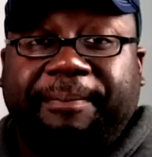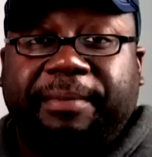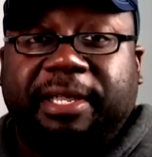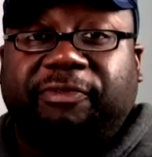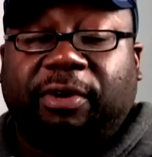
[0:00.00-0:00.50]

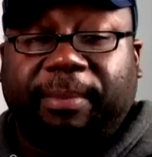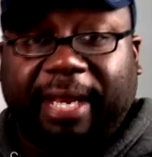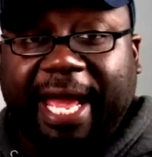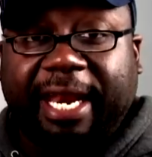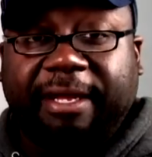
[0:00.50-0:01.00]
minutes from
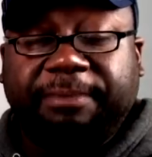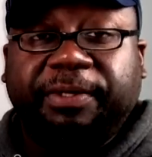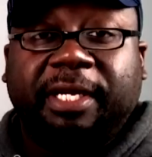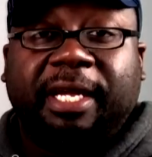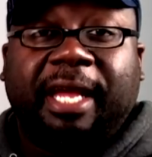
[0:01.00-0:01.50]
Atlanta,
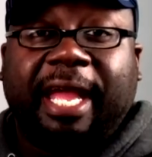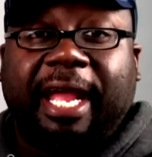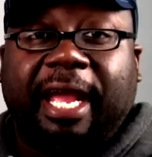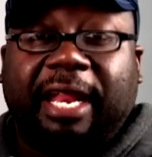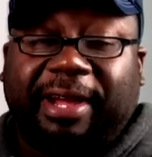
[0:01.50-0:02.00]

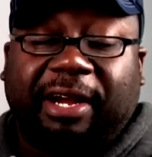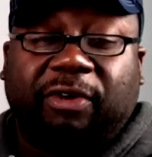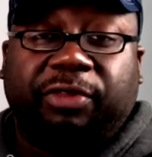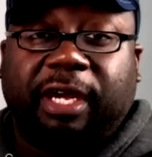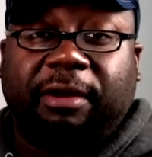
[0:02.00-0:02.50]
and if I
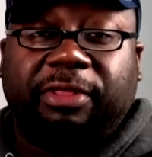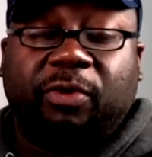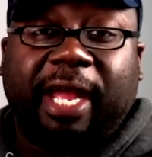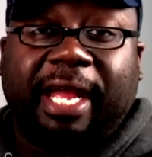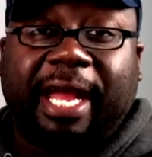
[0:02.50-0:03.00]
go the other way,